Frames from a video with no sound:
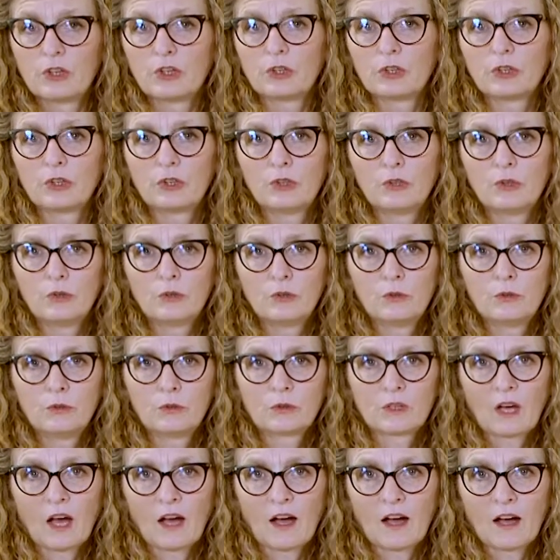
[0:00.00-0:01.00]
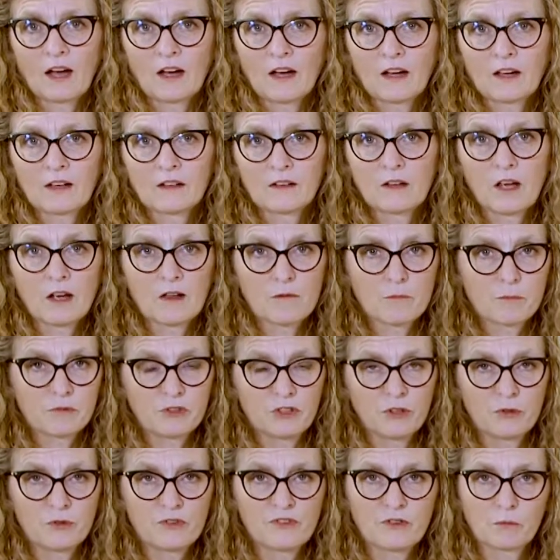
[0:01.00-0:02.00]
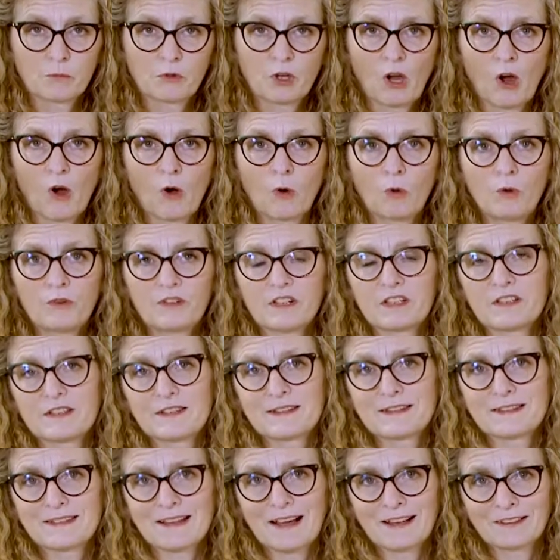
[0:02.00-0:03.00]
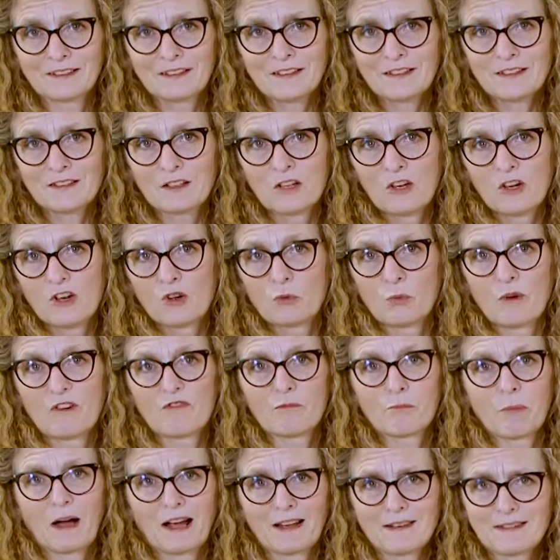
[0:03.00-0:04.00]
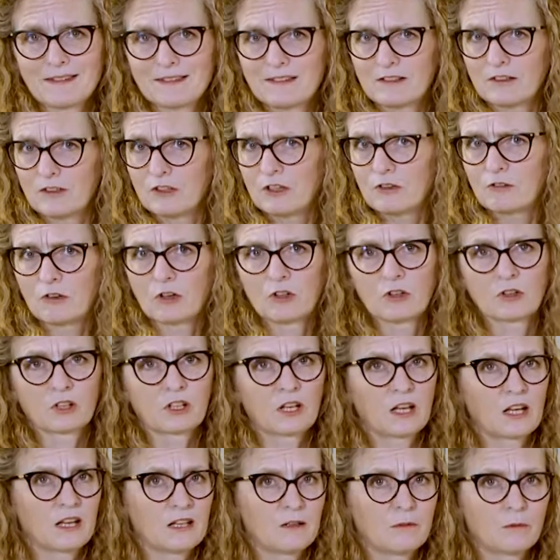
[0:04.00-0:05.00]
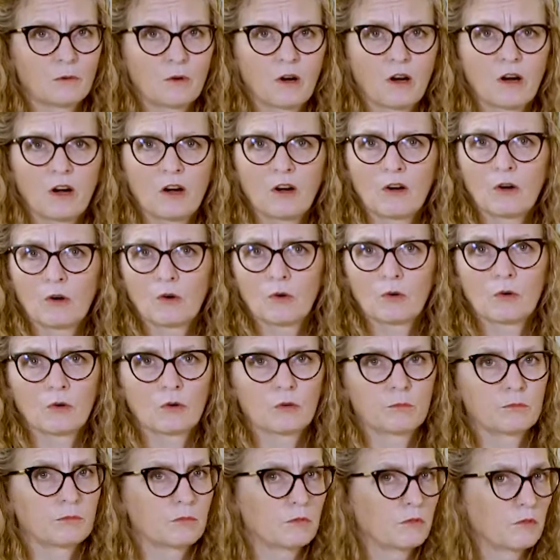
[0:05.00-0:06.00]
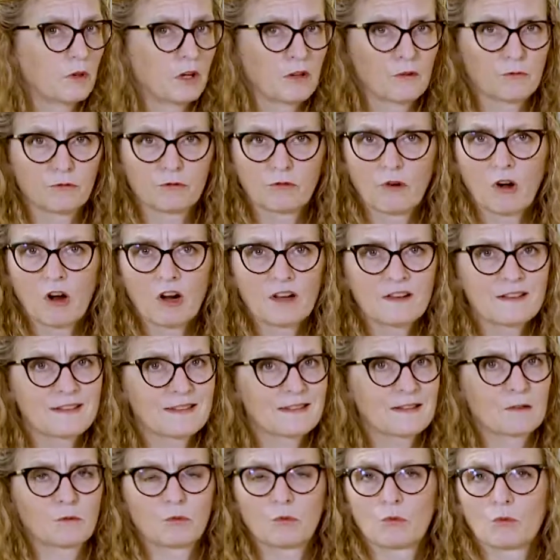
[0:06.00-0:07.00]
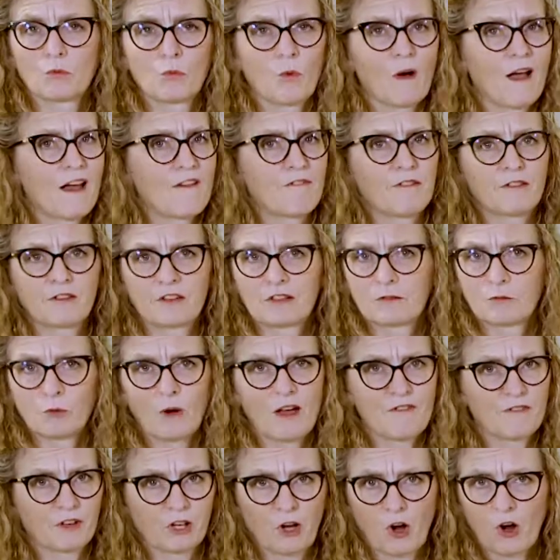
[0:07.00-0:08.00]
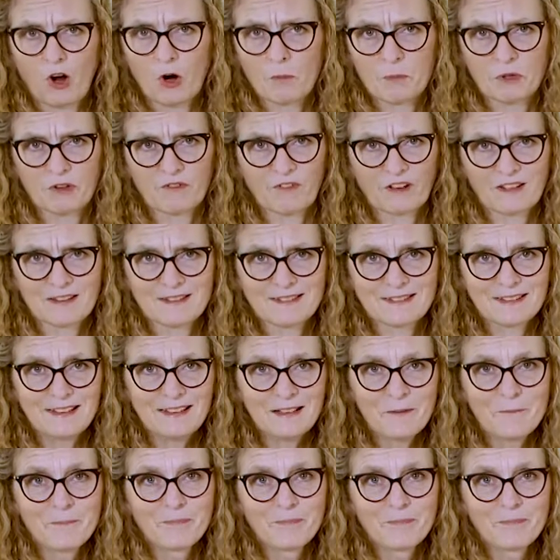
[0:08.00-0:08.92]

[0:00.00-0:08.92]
You can use them cold in a salad with pasta or quinoa or rice, whatever carb you fancy.